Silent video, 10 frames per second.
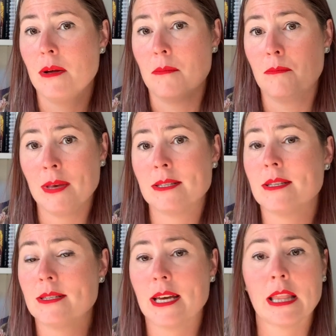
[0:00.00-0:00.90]
missed
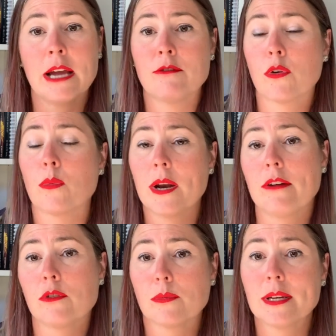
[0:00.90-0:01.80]
this deadline for
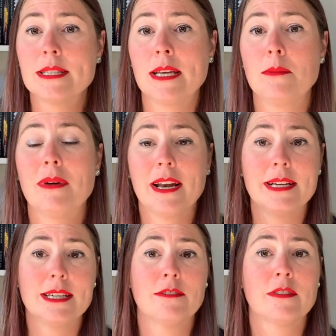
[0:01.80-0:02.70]
whatever reason, but I
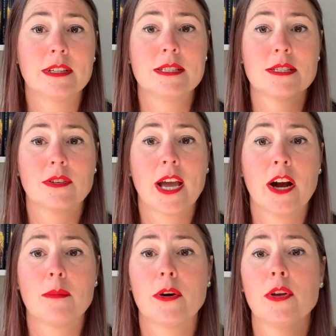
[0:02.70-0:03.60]
definitely still
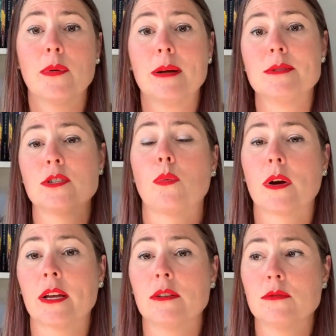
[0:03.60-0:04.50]
care about you and I'm still
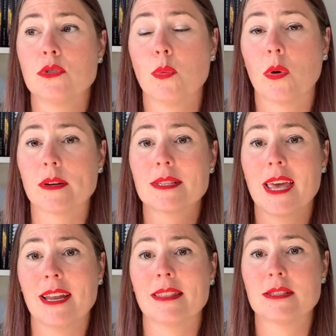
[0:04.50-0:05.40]
working towards
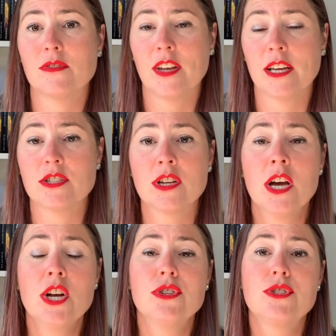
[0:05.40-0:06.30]
getting this finished.
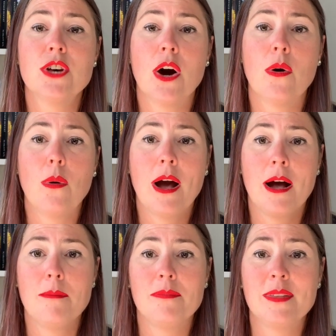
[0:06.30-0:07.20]
So
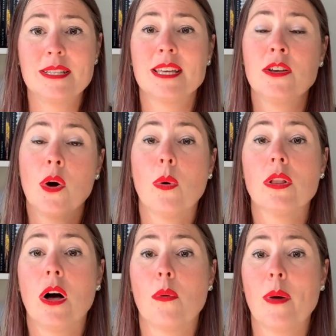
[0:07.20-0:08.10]
this can go a
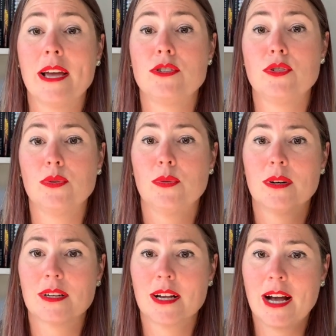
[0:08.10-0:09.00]
long way to
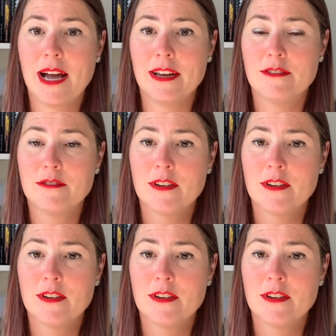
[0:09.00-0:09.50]
kind of